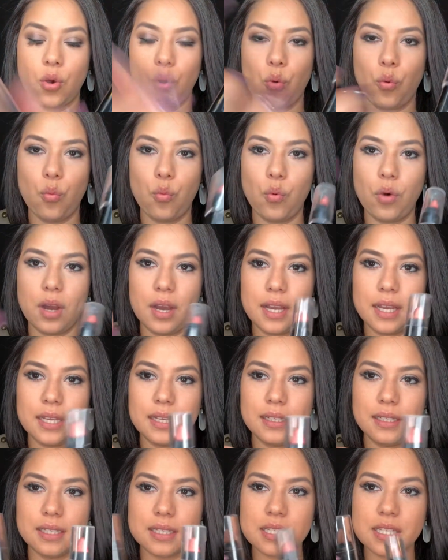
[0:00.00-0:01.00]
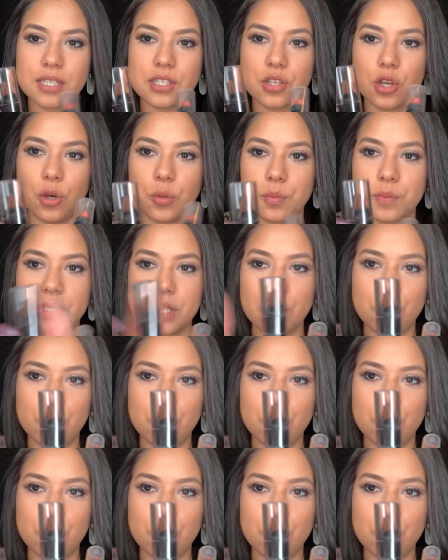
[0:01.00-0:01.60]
1. This is sculpting